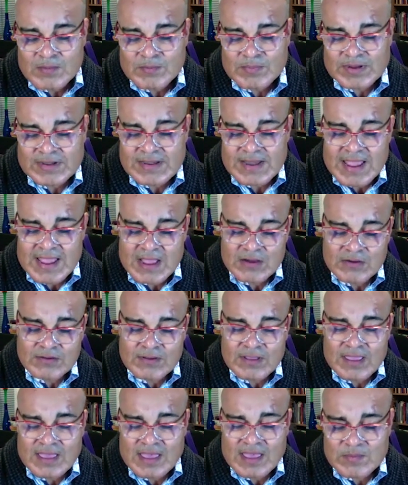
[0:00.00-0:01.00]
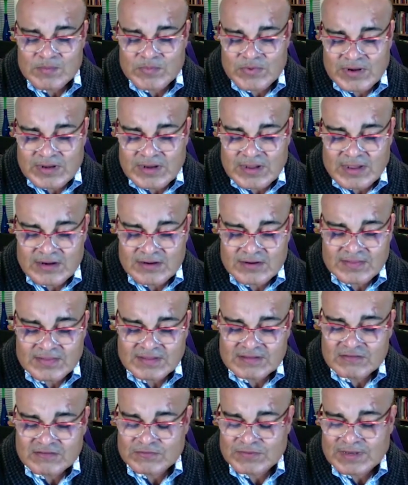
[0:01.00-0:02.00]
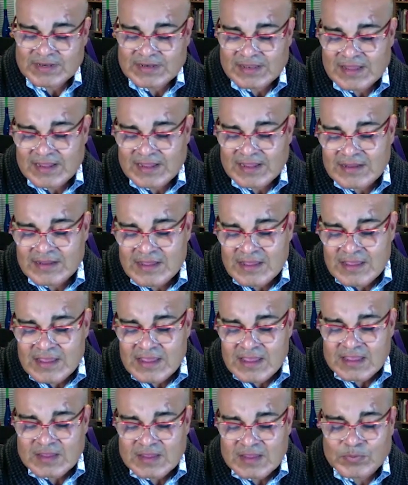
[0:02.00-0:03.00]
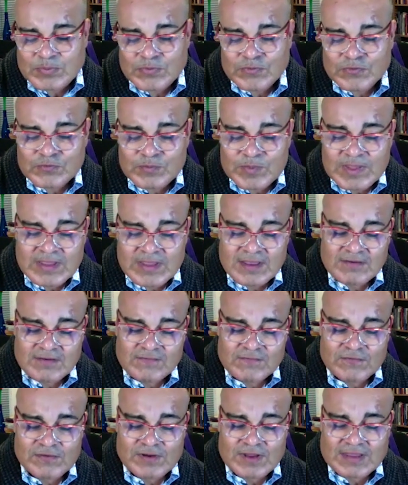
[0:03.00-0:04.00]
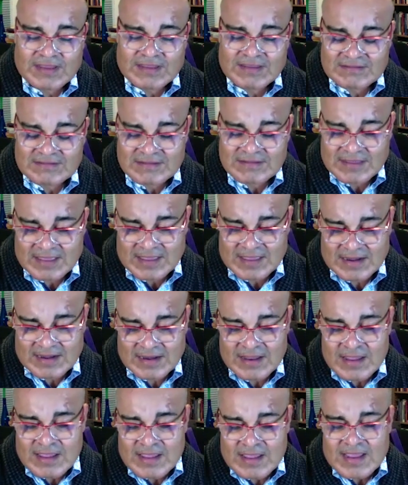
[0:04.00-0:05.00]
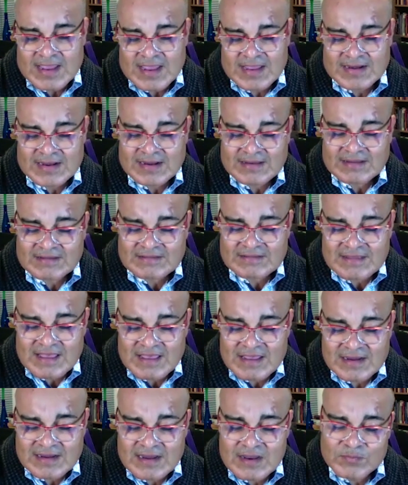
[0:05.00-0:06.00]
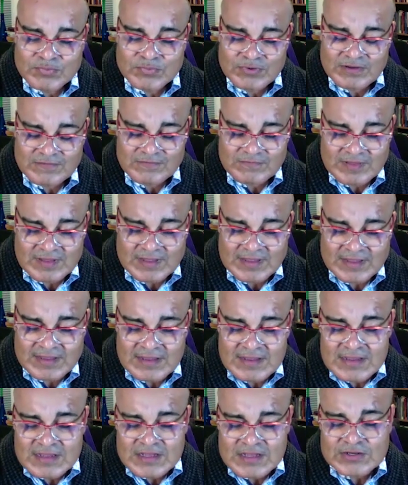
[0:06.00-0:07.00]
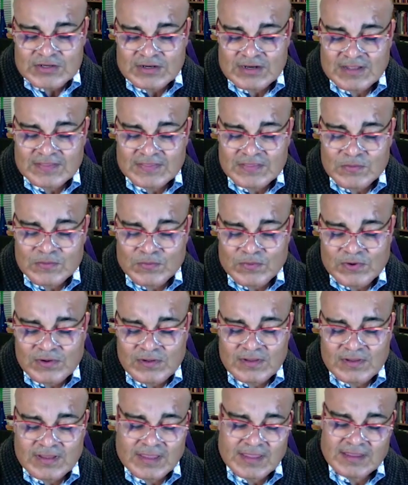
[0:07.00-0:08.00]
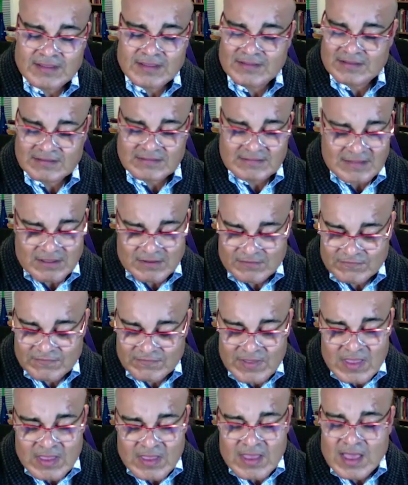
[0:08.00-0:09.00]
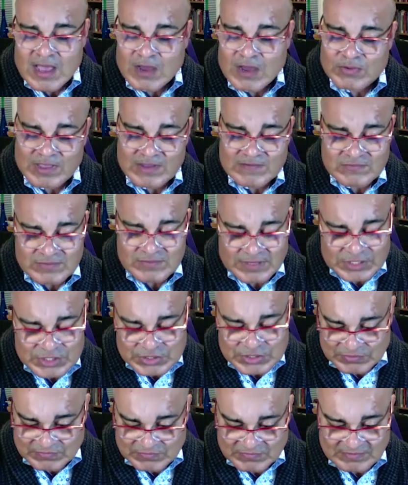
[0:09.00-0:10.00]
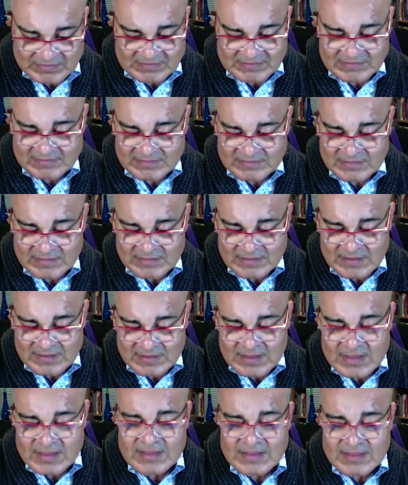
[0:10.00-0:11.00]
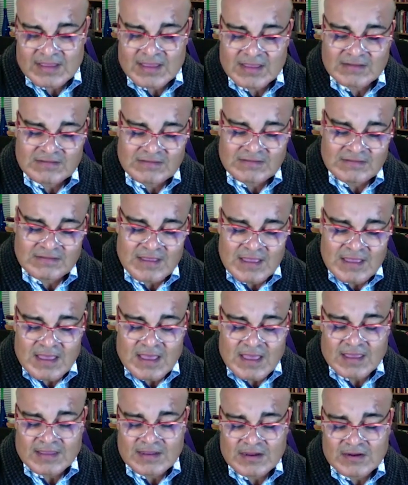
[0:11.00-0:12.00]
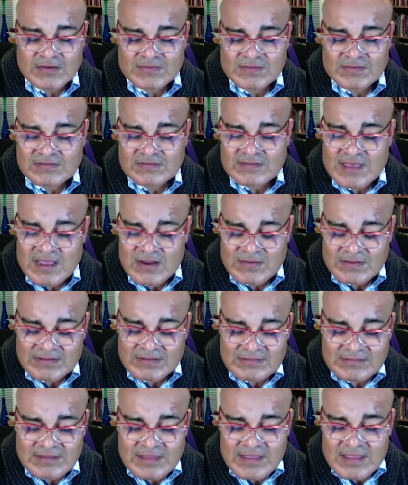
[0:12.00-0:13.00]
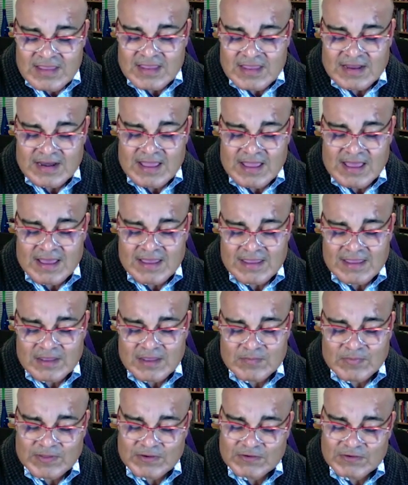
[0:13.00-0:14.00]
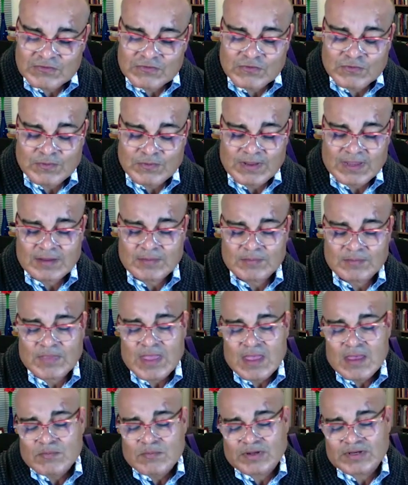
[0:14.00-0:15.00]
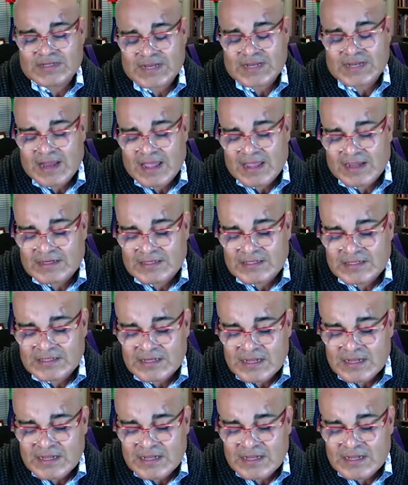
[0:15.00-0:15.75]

But now, ambered under the streetlight, it pulls me in for a kiss again, and I decide, briefly, to let the world kill itself however it chooses. Yes, I hear the sirens, and I am their scream, but tonight,